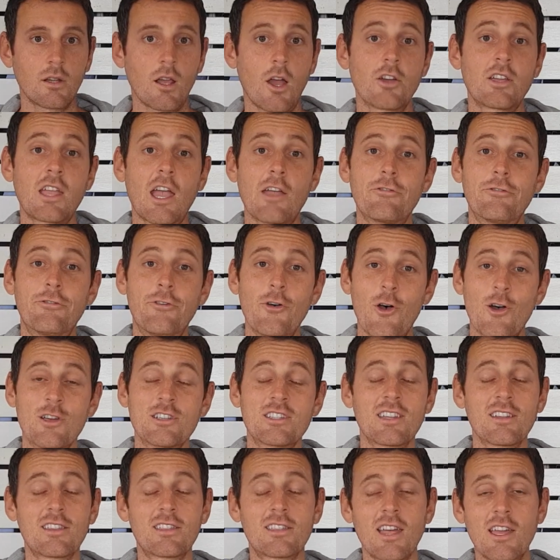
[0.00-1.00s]
Okay, first,
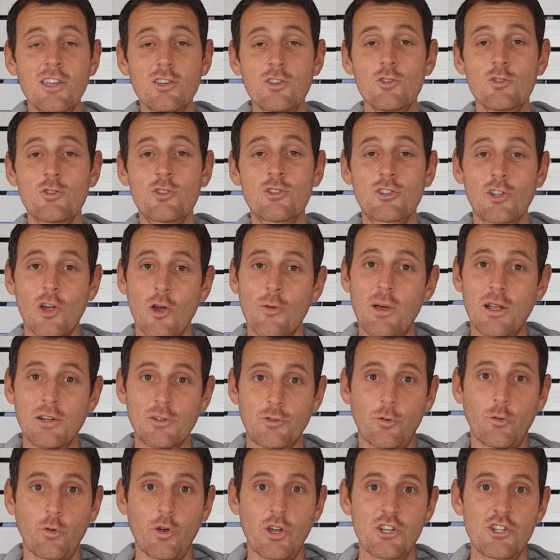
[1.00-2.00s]
thank you so much for
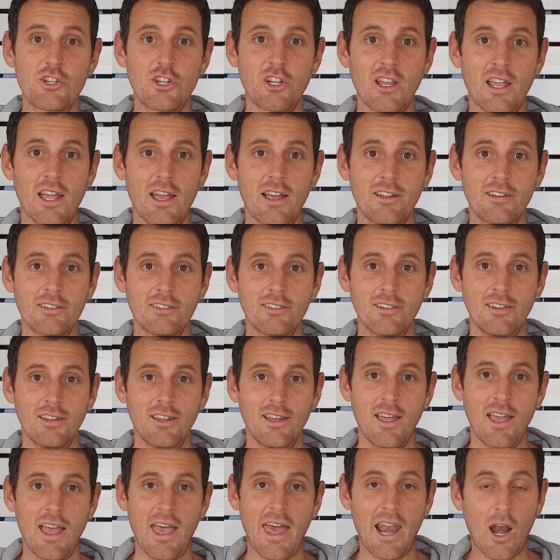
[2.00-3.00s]
reaching out.
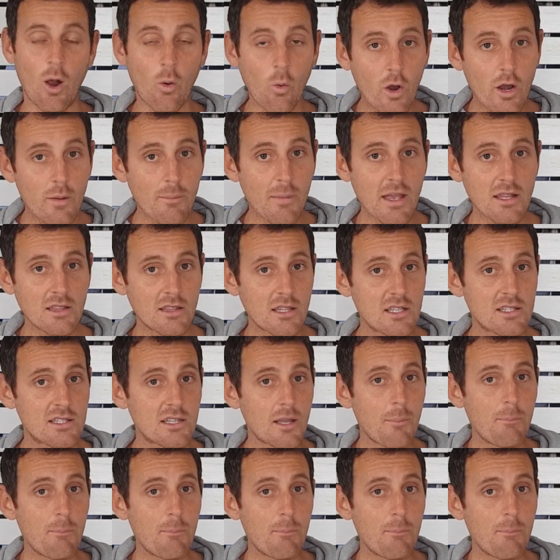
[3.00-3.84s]
And I want to make this